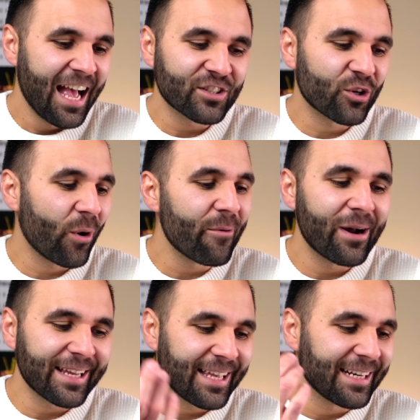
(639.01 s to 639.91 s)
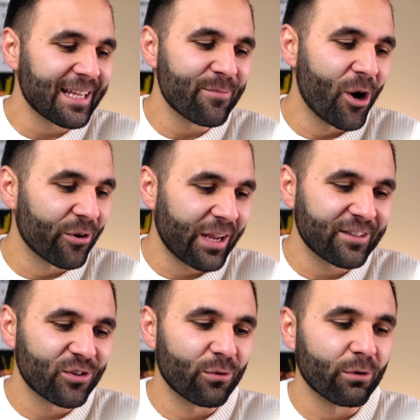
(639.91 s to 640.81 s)
It's a great way to get an email, okay?
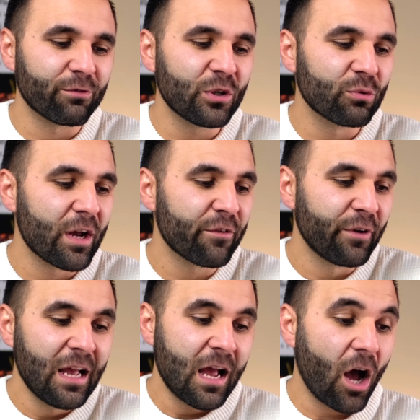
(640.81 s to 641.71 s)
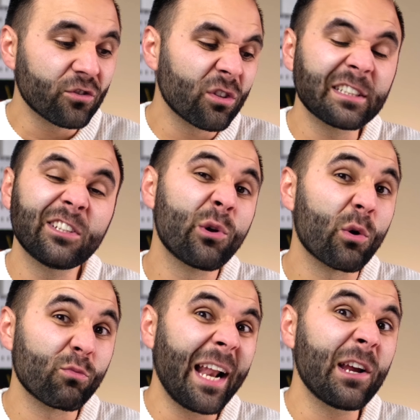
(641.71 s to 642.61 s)
So a review riff. I also like to do
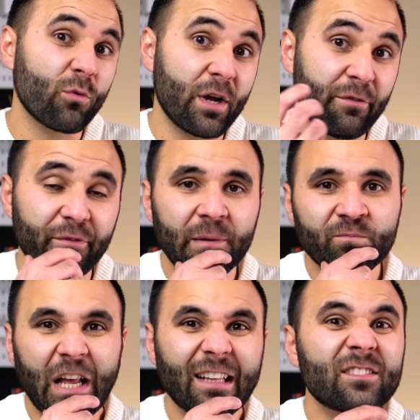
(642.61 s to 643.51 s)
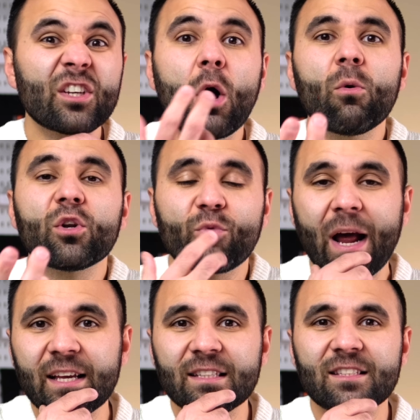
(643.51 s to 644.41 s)
a Reddit riff. I like to go in
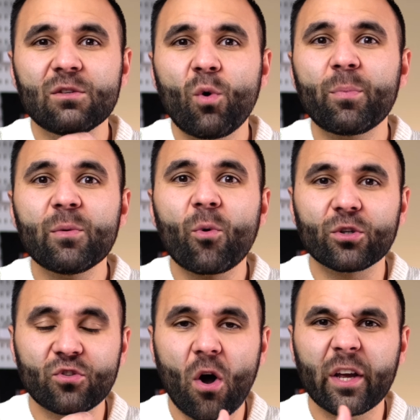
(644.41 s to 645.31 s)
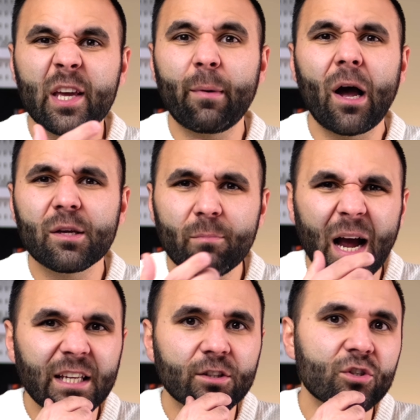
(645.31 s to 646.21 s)
Reddit and see what people are talking about in
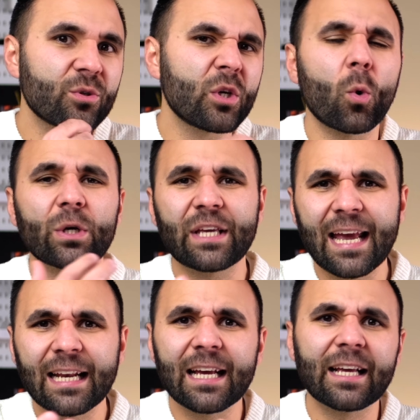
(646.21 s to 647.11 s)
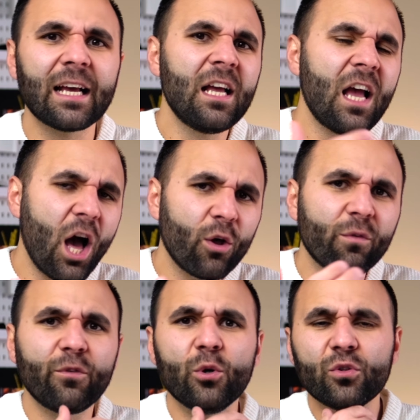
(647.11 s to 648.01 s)
my industry, organic, health
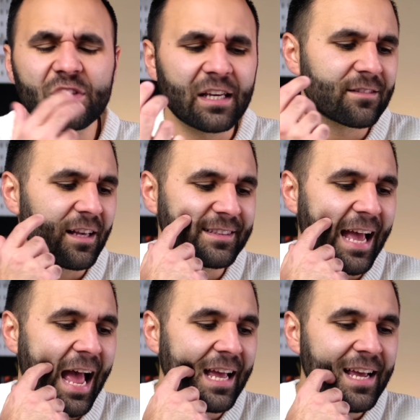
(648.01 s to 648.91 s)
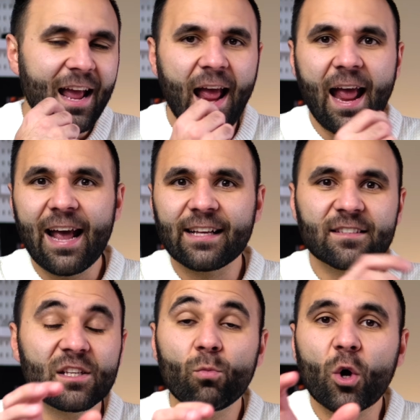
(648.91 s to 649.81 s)
food, things like that, and
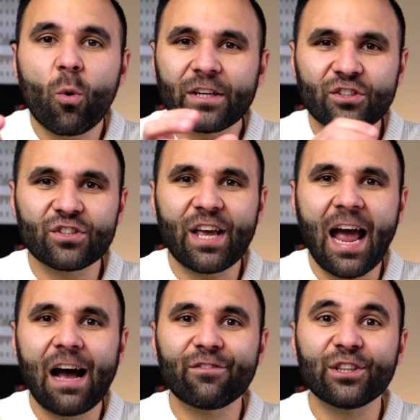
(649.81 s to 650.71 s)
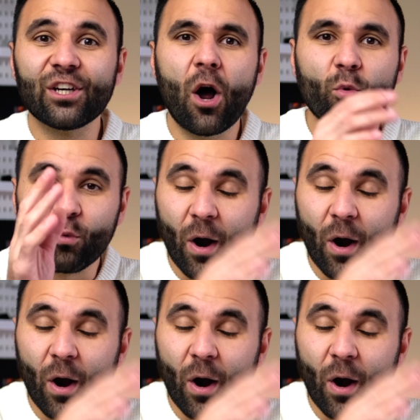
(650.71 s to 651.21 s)
see what questions they have, and then I'll